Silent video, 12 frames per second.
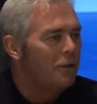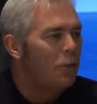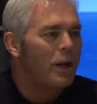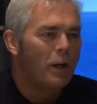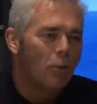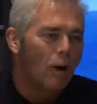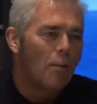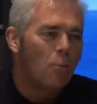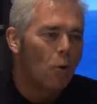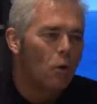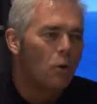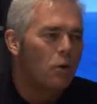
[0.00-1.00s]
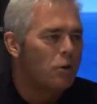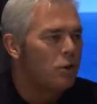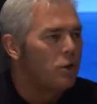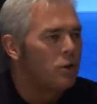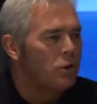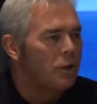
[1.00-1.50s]
the way to cram more cores
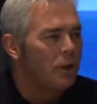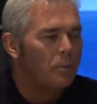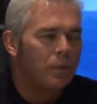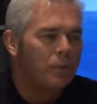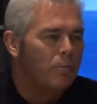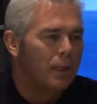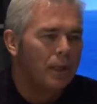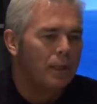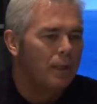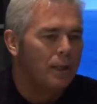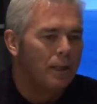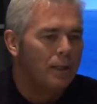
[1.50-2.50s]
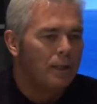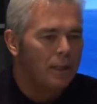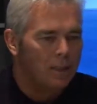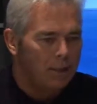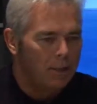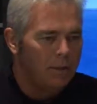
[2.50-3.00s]
into a chip. And
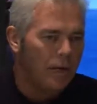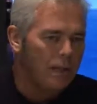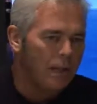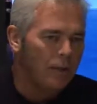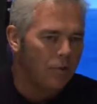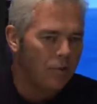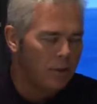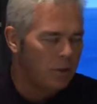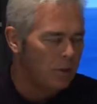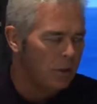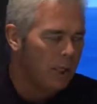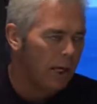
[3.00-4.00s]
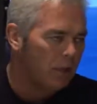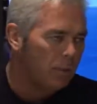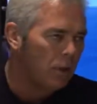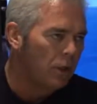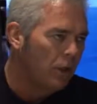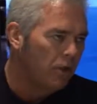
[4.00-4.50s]
I think Vista's
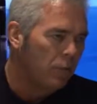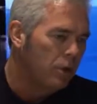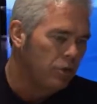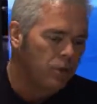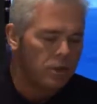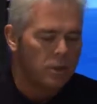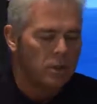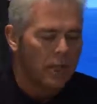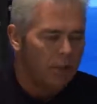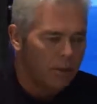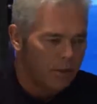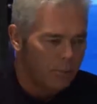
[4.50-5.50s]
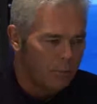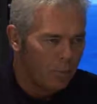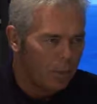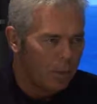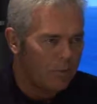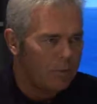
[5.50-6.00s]
scalable enough. Windows Vista is
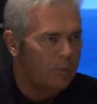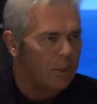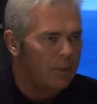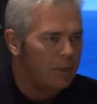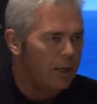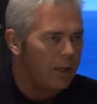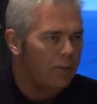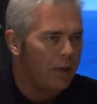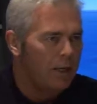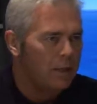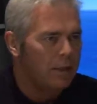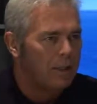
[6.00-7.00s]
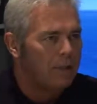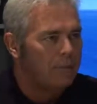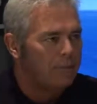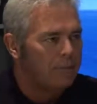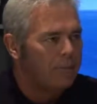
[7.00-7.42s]
scalable enough to be able to take advantage of that.